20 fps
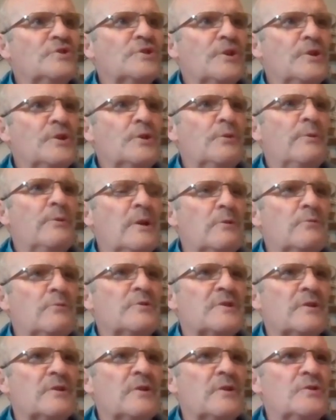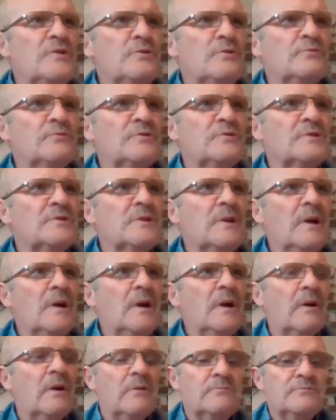Huey Lewis and the News,
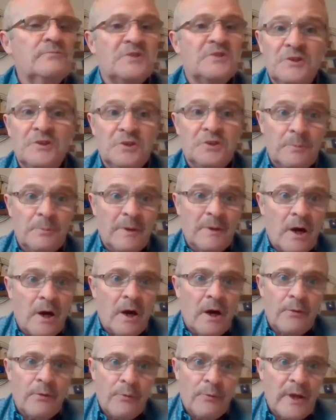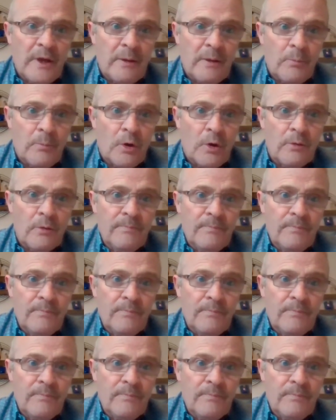or Since You've Been Gone, Rainbow,